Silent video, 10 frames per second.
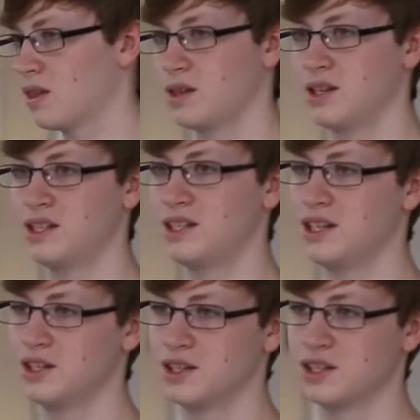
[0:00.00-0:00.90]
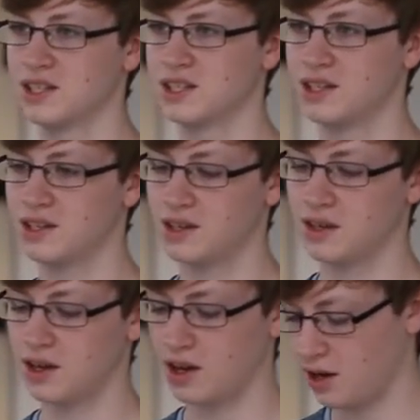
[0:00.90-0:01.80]
The teachers
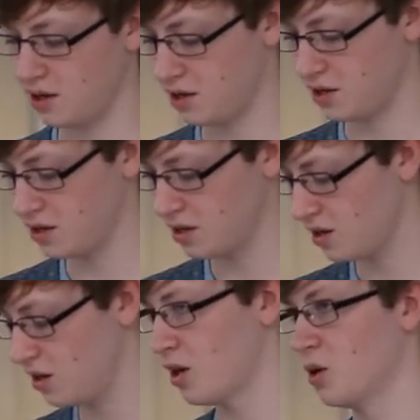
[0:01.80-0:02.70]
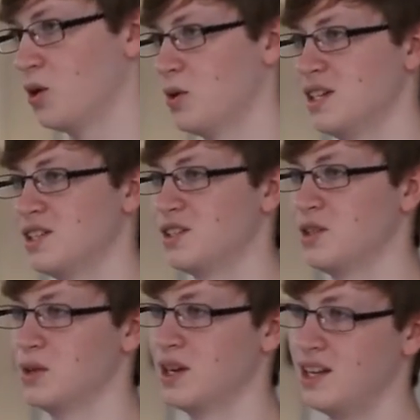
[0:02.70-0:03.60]
uh, know who each
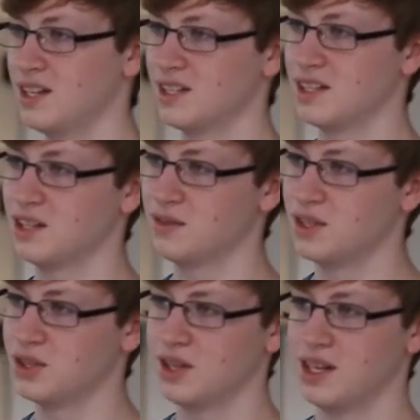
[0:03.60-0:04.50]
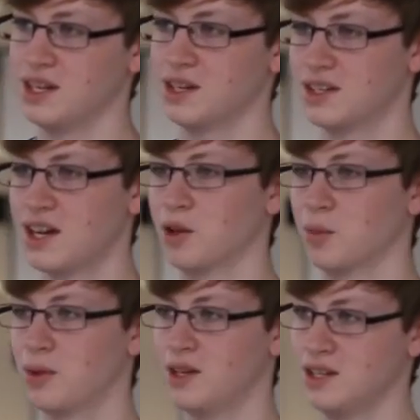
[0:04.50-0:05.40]
student is individually and help
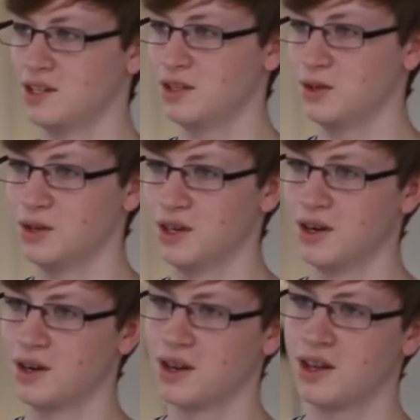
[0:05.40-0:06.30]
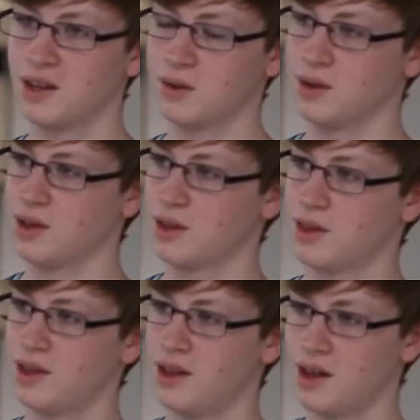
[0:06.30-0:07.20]
each student with
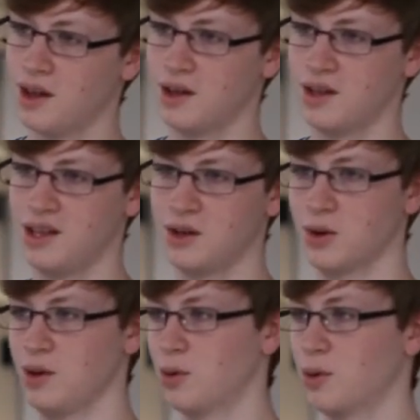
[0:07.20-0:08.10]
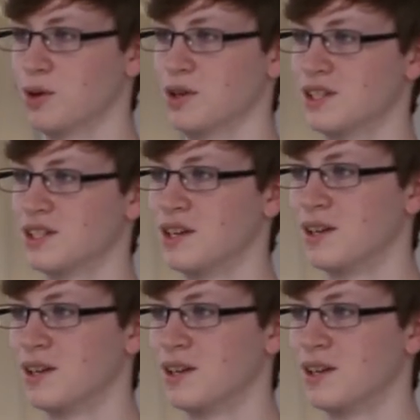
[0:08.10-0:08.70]
uh, equal importance.